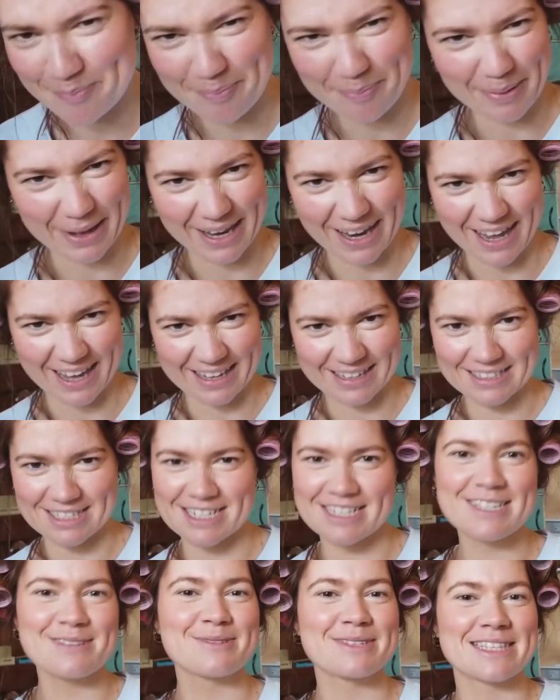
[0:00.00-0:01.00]
But like,
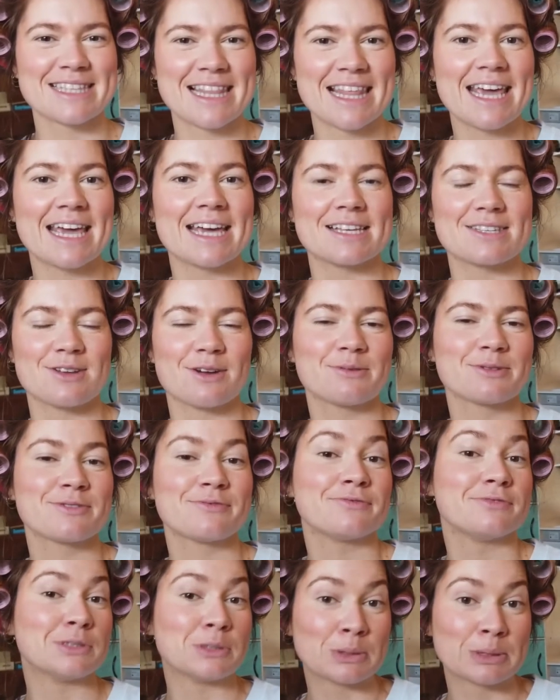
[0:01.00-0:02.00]
Jesse wasn't there, so I
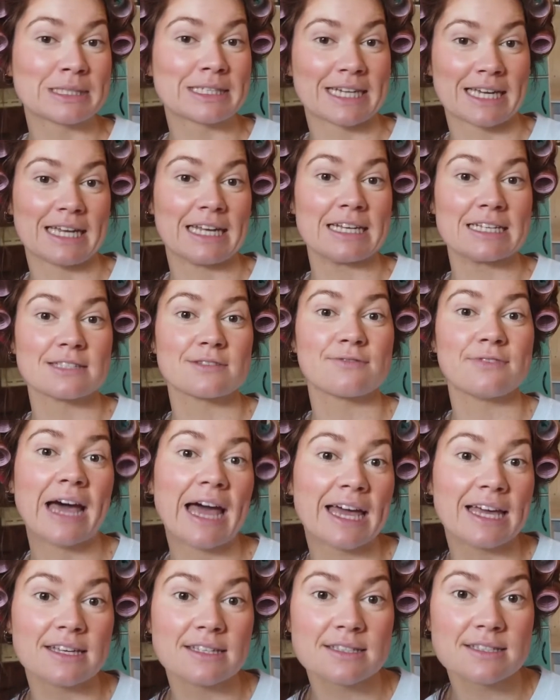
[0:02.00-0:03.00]
wasn't flaunting it in his
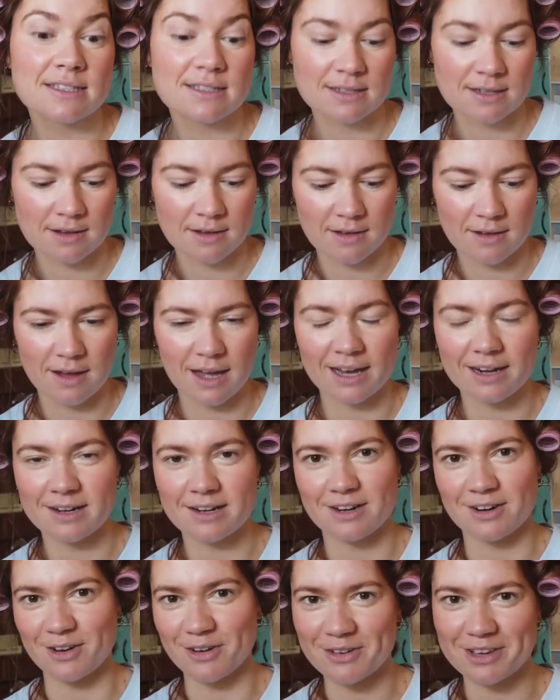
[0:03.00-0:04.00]
face. I
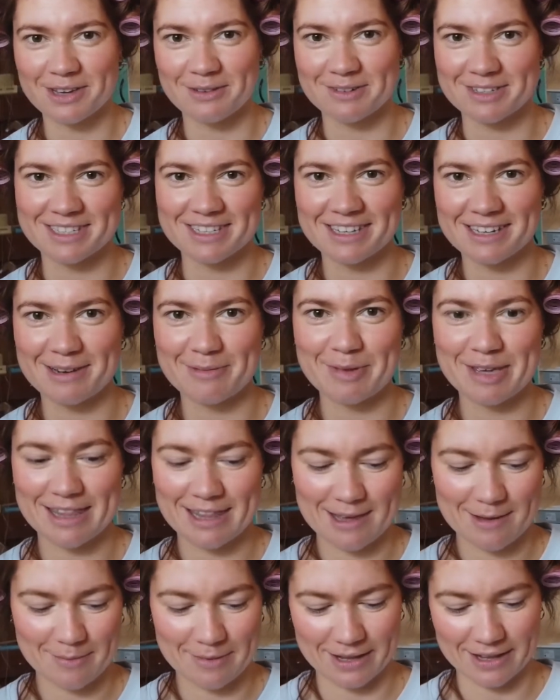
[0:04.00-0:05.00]
didn't know he wasn't going to be
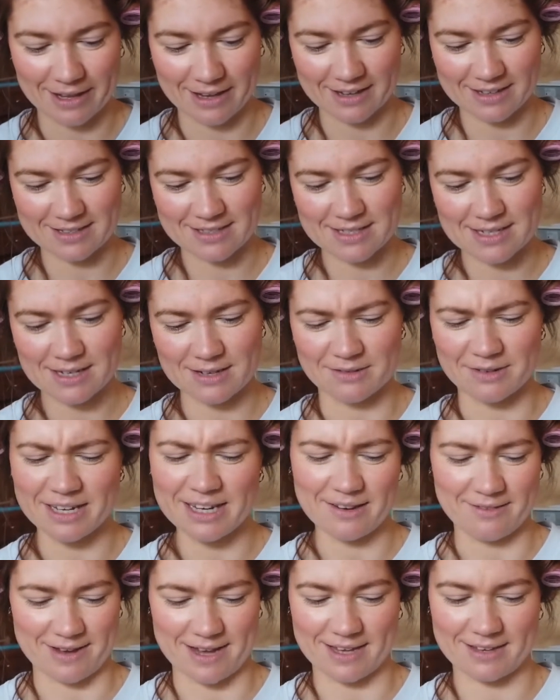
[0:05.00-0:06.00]
there, but like, still,
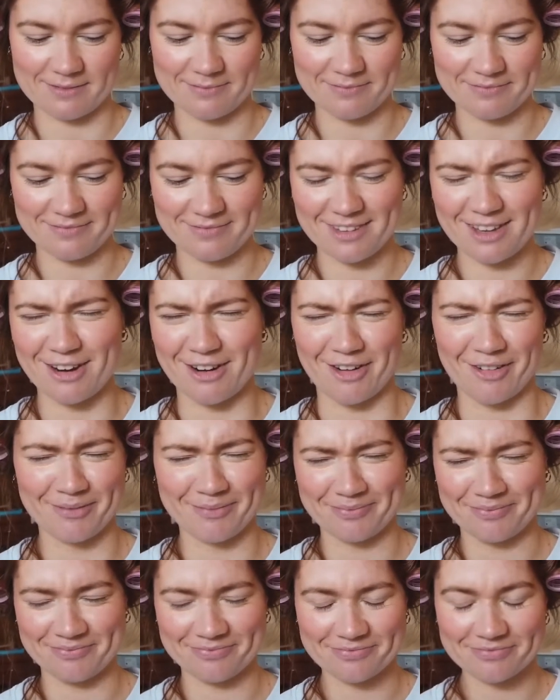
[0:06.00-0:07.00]
anyway, you know.
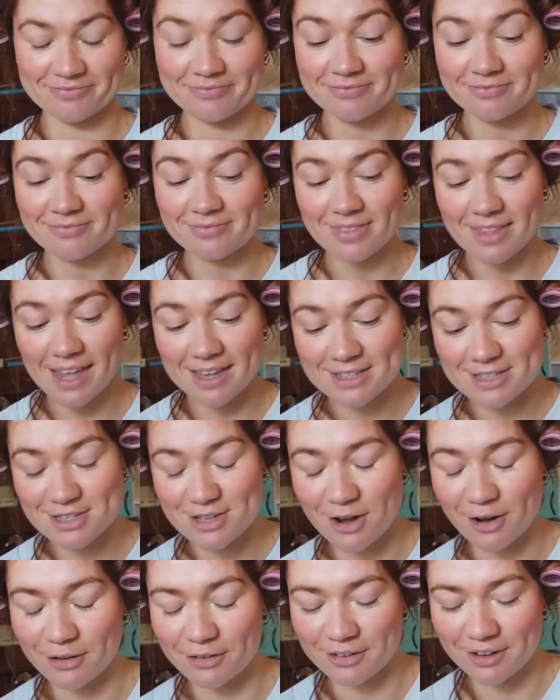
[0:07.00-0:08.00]

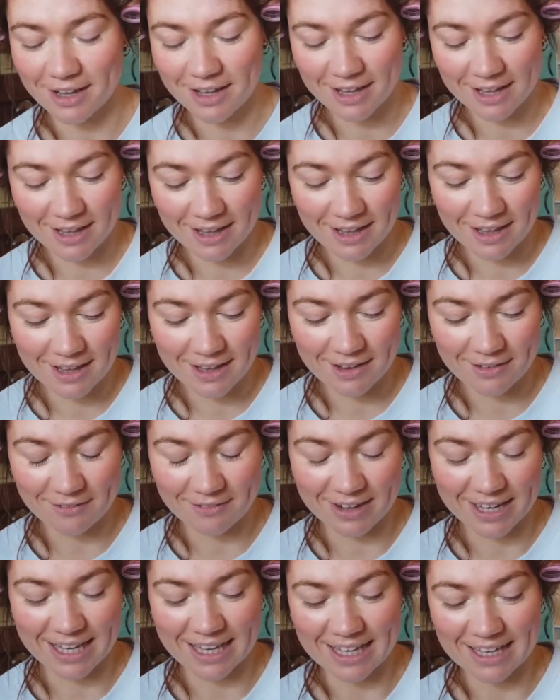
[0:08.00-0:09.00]
So
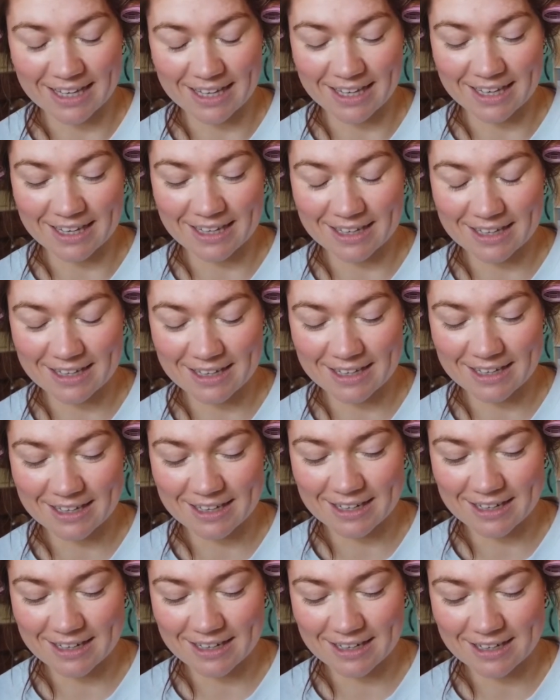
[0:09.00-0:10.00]
we
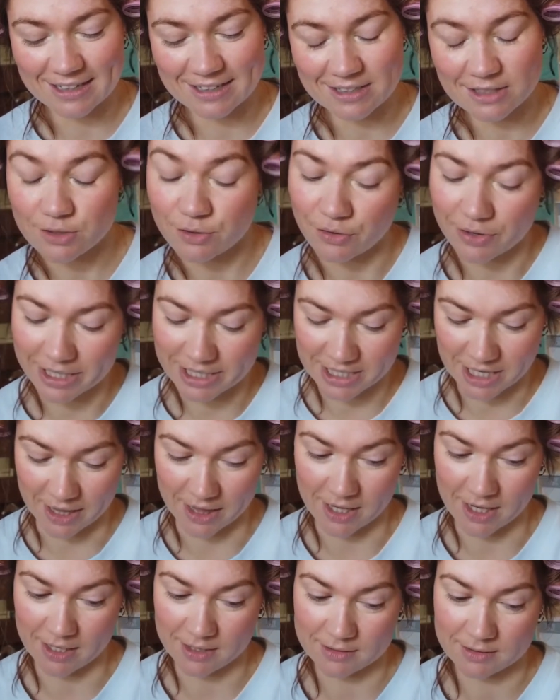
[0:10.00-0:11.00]
saw each
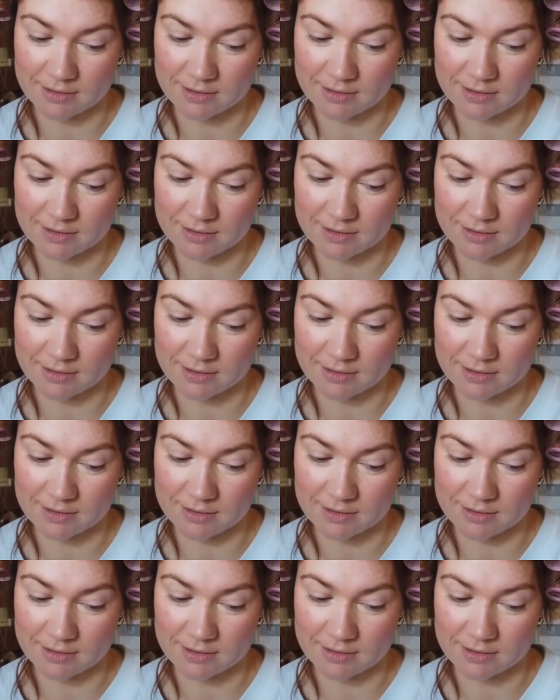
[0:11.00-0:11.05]
other.